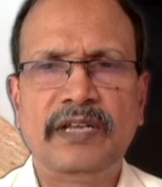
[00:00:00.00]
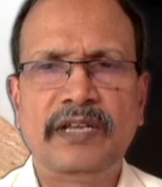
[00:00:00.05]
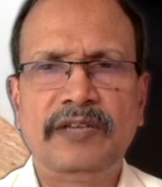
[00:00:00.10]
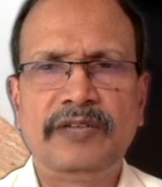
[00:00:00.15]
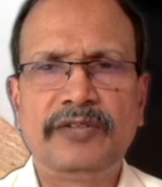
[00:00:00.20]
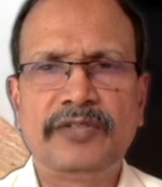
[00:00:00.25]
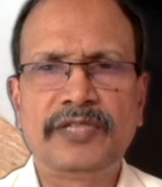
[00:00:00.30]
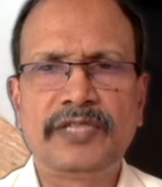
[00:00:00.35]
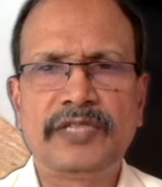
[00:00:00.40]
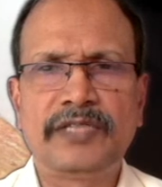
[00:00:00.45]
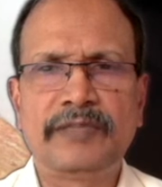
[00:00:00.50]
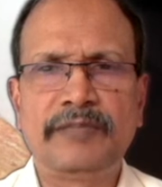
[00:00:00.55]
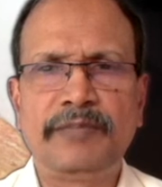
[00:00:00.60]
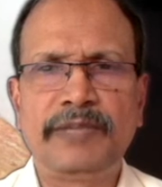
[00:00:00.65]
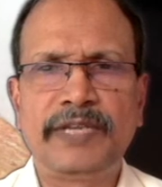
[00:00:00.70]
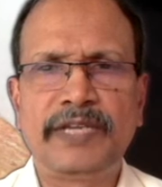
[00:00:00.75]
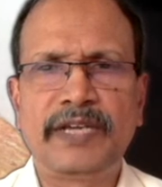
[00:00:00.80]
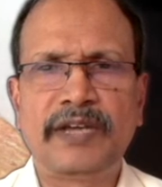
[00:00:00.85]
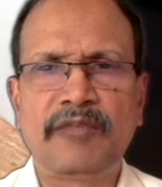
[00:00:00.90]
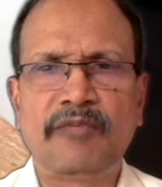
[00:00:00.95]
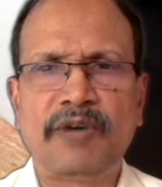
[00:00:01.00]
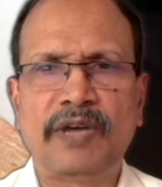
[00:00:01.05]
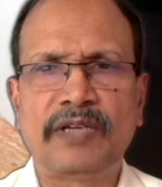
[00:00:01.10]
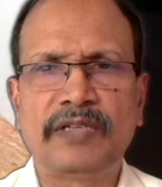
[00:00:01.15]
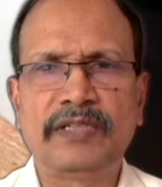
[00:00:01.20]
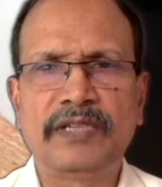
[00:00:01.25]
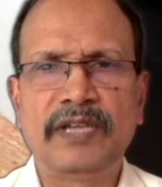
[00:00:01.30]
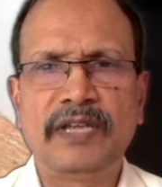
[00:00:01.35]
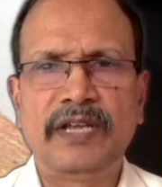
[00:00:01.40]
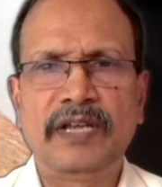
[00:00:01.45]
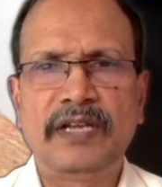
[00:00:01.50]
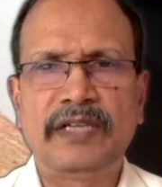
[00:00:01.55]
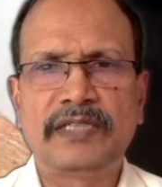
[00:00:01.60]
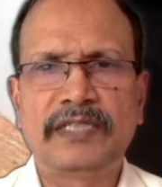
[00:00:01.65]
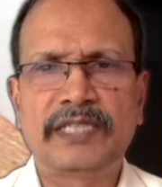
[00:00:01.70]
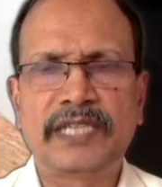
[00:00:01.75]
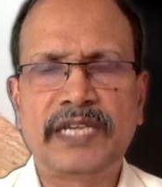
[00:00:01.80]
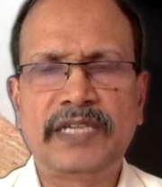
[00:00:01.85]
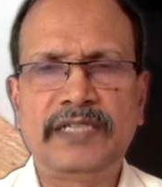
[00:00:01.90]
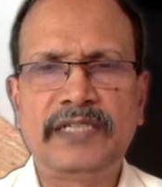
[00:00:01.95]
You see the bigger one,
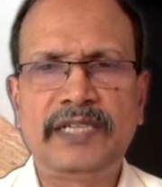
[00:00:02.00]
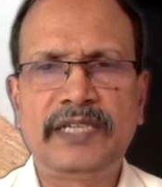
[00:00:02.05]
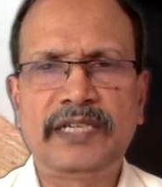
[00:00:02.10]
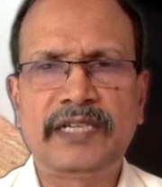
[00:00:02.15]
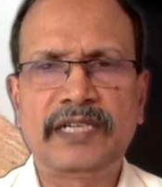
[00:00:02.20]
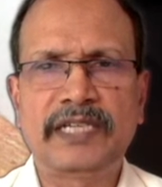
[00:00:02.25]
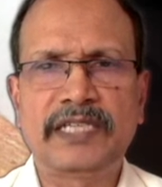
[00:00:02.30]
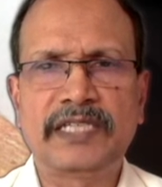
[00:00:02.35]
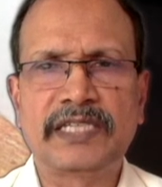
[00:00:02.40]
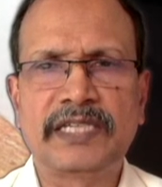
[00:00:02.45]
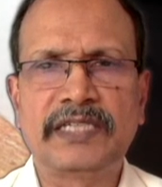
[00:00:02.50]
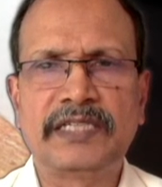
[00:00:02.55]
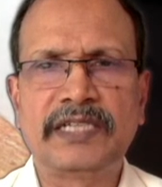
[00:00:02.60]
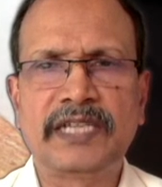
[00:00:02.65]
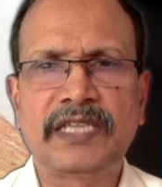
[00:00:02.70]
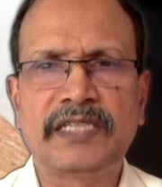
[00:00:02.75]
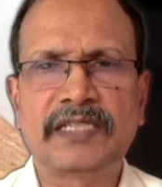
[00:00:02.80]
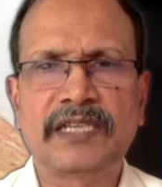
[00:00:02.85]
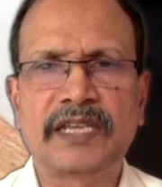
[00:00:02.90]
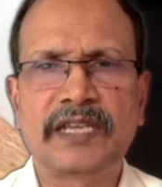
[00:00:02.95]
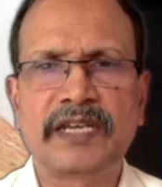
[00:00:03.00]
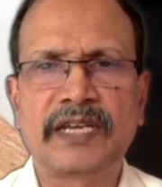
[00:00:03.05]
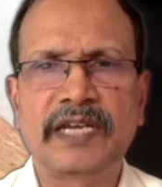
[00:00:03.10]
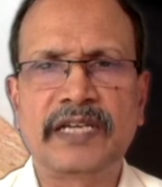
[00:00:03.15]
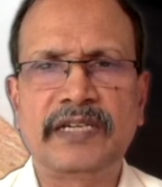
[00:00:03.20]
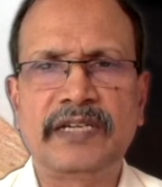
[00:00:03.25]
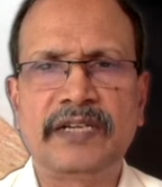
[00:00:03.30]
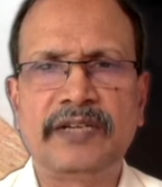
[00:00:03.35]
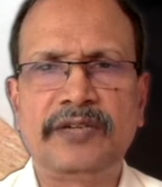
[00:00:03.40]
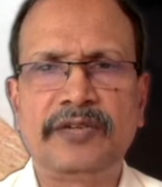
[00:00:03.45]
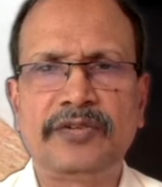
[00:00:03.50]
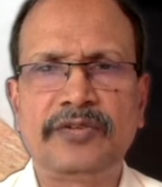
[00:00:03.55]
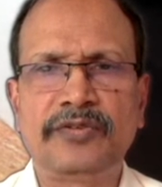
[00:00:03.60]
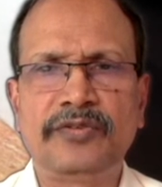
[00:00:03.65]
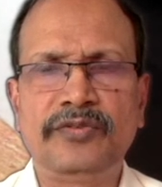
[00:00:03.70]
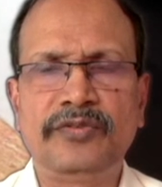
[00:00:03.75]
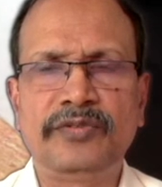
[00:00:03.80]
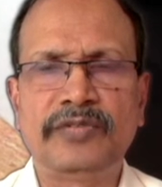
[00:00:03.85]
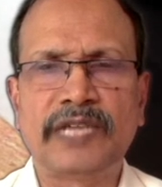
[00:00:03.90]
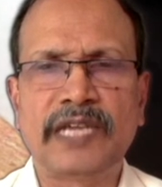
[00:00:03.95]
center is intensely red due
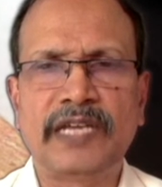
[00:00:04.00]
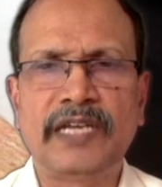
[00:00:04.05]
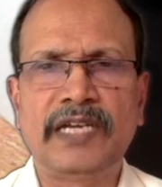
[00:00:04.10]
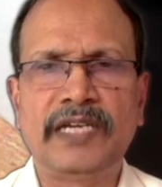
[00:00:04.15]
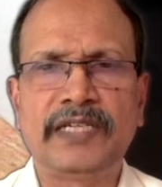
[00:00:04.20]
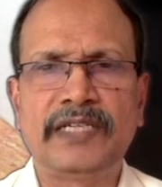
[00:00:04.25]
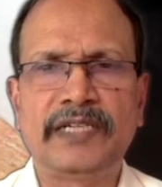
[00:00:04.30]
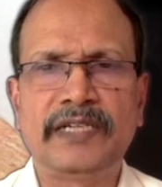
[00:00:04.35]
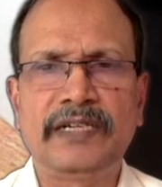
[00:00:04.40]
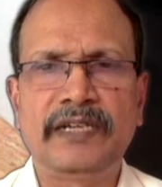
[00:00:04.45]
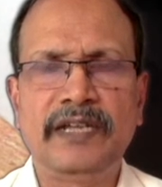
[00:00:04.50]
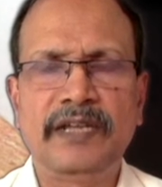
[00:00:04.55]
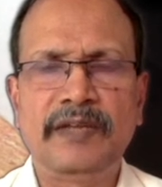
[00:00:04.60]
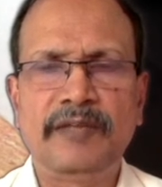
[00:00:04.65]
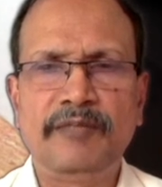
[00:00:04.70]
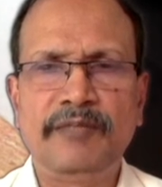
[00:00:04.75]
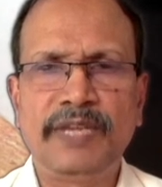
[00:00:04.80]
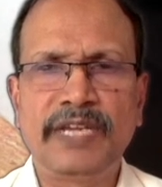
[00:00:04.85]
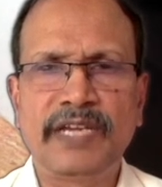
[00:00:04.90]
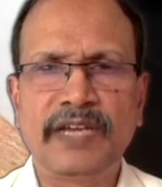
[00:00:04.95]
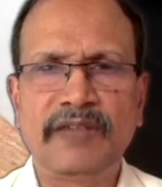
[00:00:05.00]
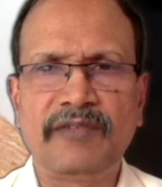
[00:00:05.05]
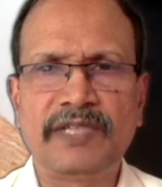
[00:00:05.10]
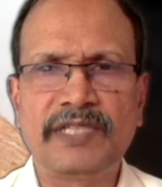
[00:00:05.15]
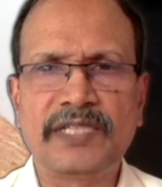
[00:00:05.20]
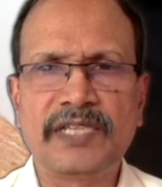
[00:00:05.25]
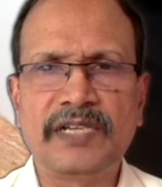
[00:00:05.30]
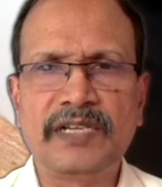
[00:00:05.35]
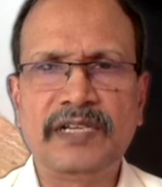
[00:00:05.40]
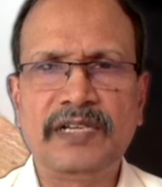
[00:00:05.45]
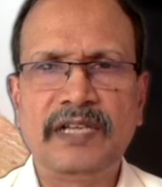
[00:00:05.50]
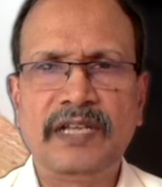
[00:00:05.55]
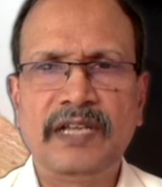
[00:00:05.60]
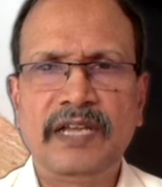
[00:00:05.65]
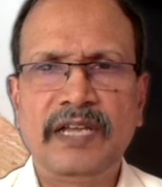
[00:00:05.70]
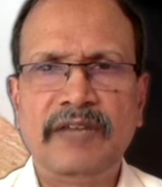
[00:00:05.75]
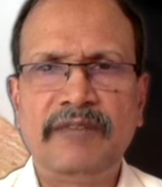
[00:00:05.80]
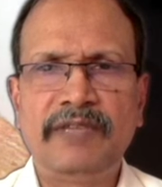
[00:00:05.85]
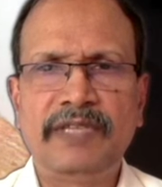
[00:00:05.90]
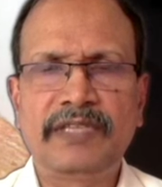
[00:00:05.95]
to dilated bigger vessel
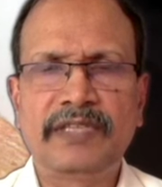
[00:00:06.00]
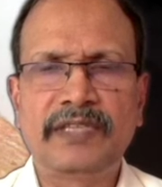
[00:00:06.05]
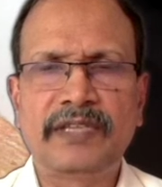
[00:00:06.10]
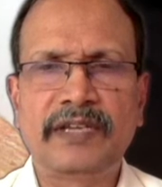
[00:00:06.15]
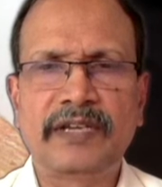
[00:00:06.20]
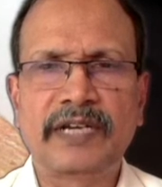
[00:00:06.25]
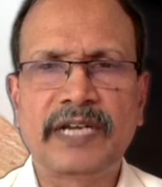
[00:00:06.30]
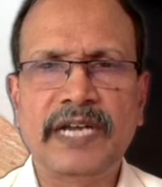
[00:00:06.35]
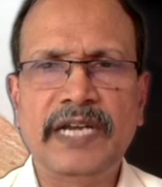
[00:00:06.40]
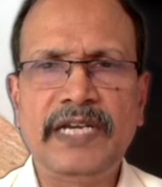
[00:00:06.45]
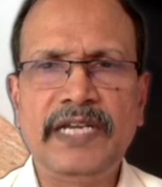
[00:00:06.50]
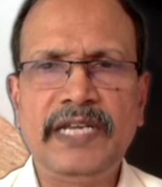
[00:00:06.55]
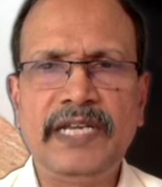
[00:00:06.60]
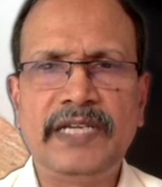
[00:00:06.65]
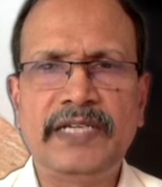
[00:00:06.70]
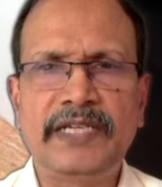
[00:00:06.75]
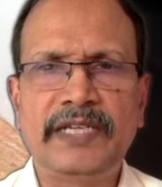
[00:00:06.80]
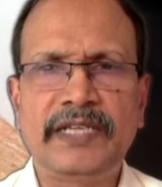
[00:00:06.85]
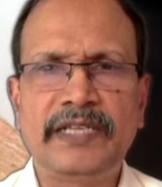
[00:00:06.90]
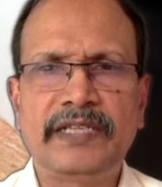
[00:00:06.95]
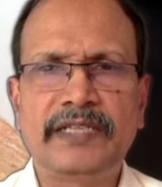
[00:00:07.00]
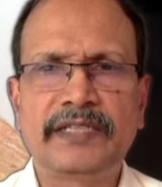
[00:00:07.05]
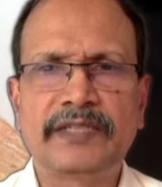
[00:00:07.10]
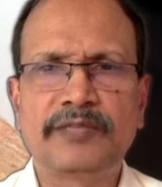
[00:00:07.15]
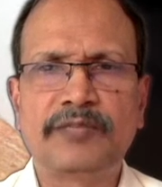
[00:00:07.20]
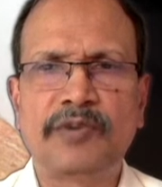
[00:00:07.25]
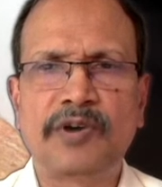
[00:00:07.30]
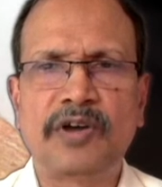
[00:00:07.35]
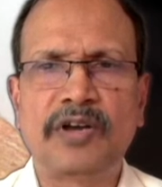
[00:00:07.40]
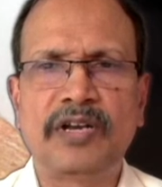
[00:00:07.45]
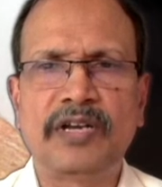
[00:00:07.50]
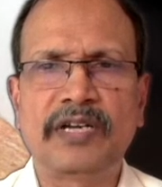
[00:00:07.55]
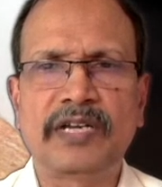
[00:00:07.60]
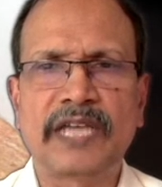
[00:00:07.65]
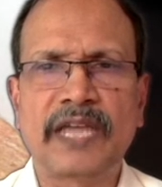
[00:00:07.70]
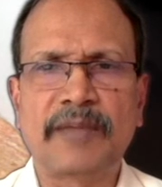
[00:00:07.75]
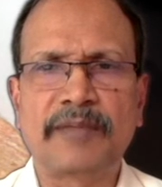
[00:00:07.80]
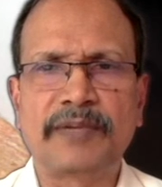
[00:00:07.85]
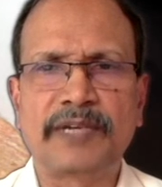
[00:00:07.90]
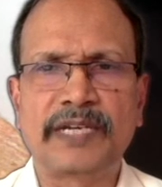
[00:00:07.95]
with radiating smaller
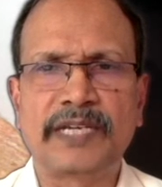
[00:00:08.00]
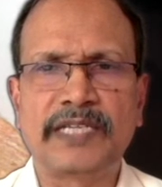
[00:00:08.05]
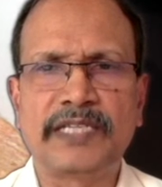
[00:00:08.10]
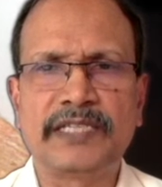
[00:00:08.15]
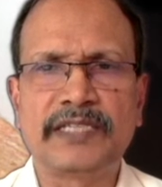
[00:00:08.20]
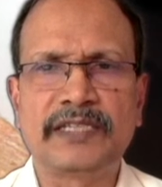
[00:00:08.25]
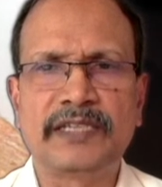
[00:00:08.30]
capillaries